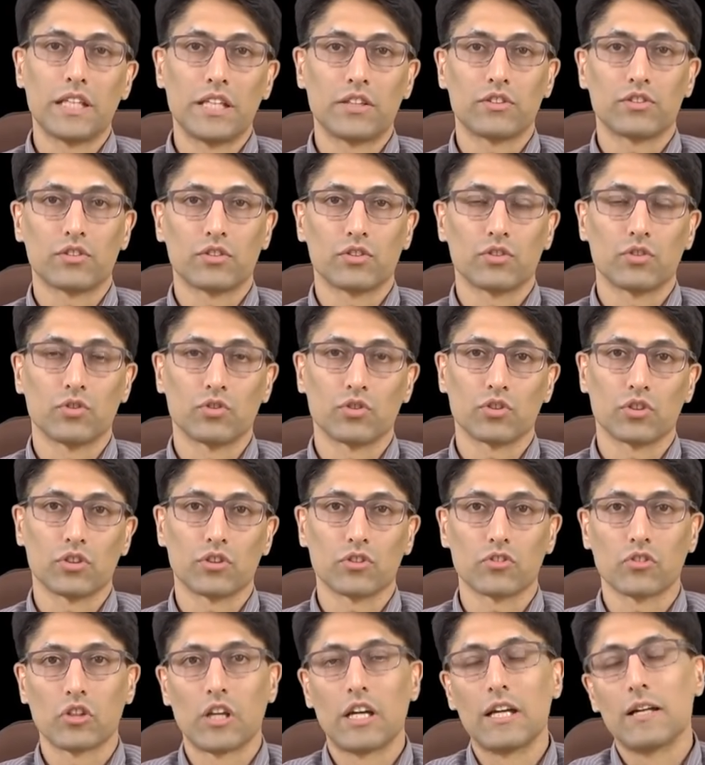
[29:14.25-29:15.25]

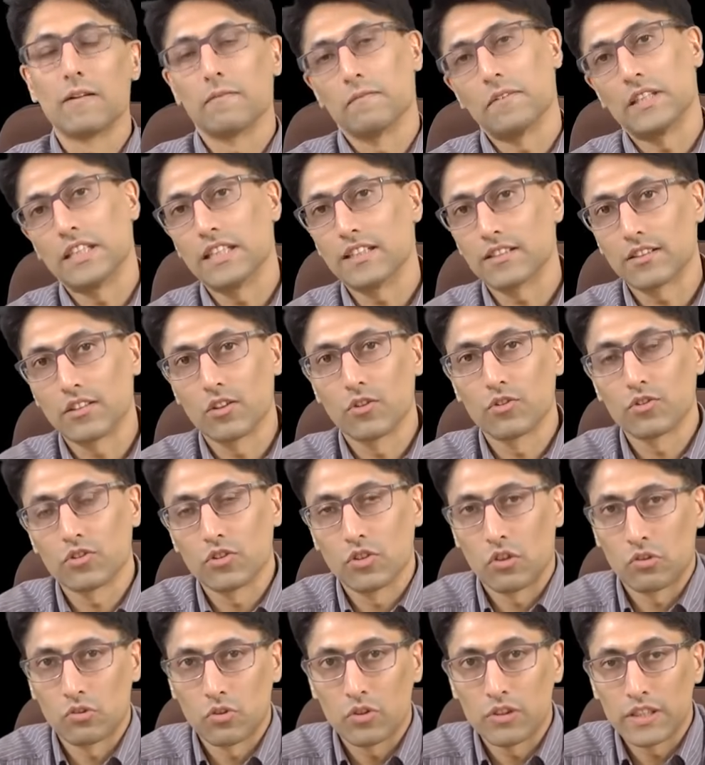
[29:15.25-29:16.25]
institutions. And this goes
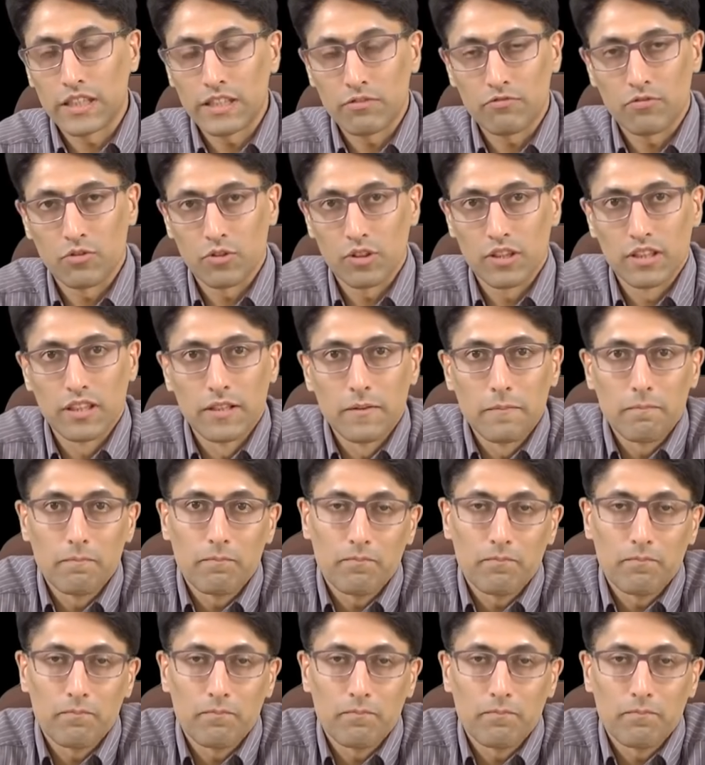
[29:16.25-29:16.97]
not only for